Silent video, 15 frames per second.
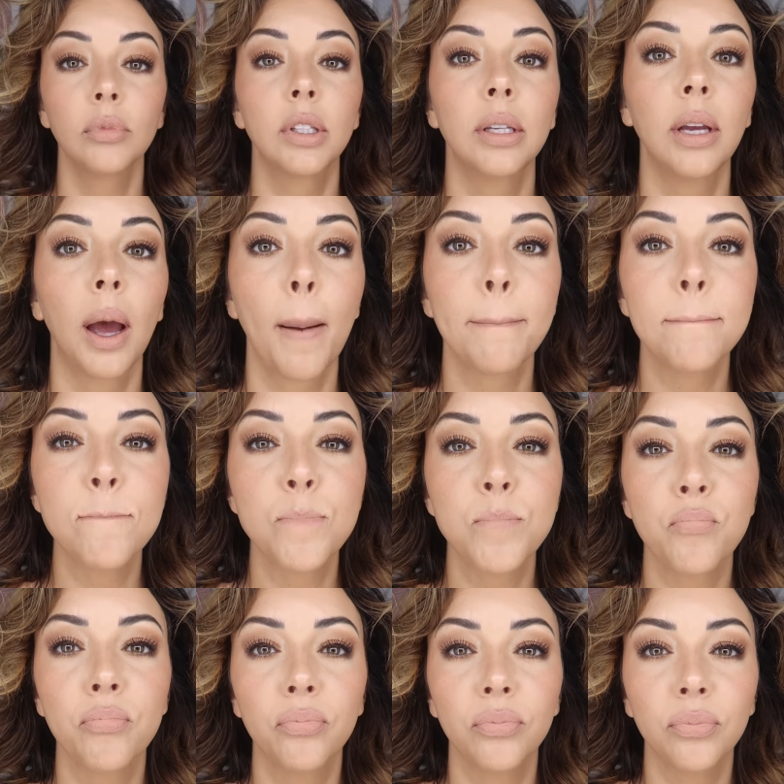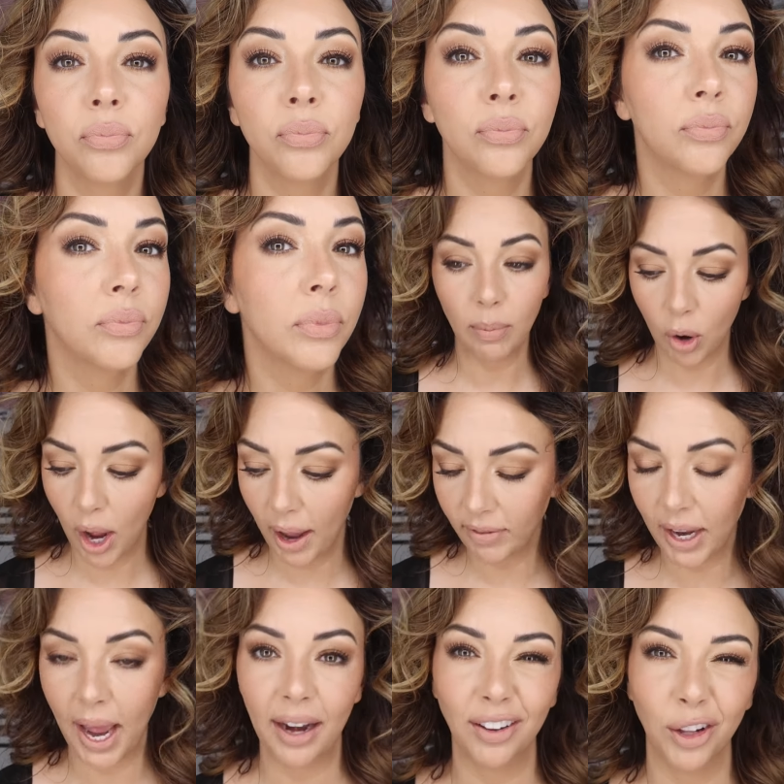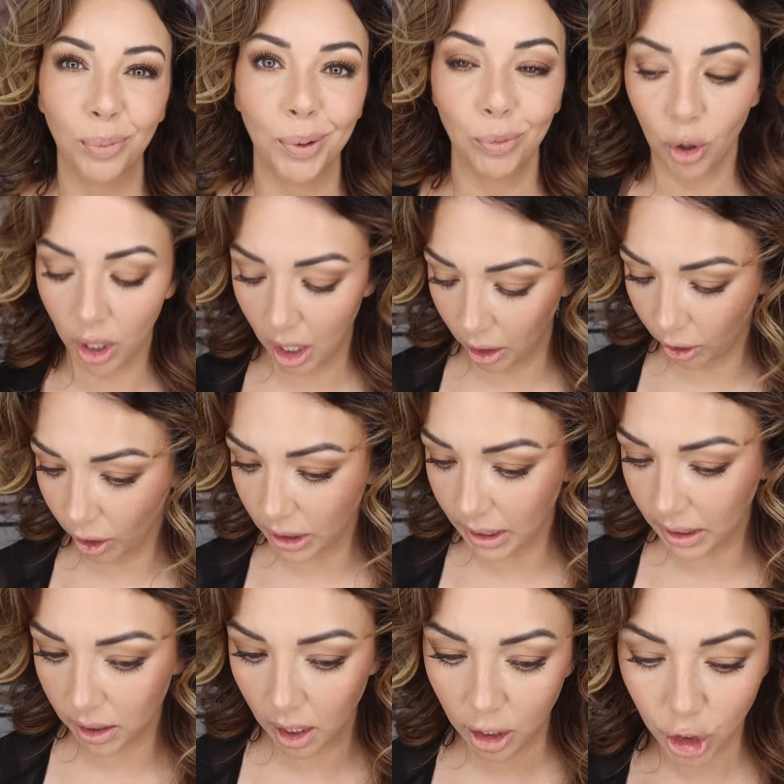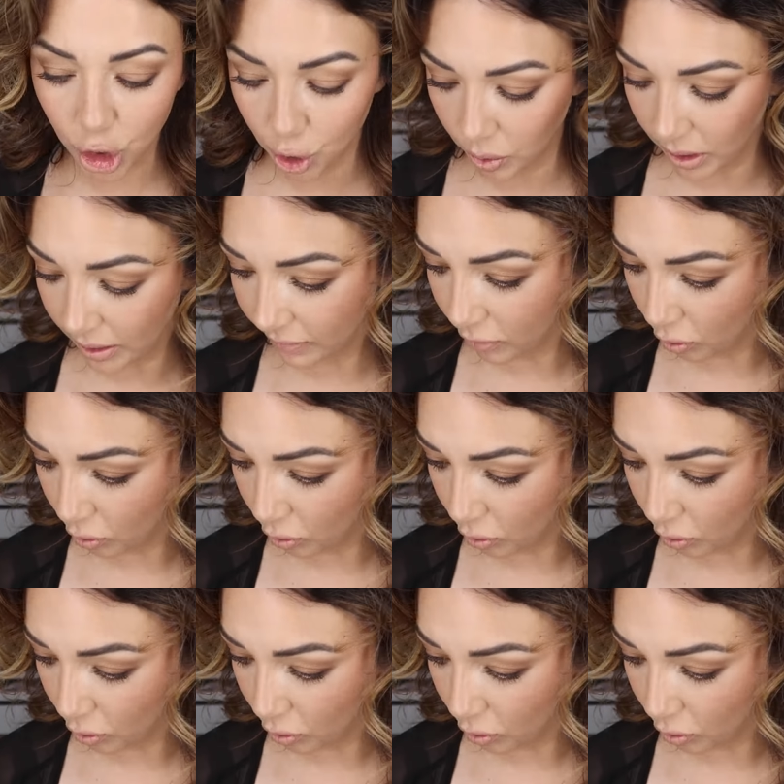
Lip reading: Yeah. I'm gonna have to add a little bit more color because that's not doing it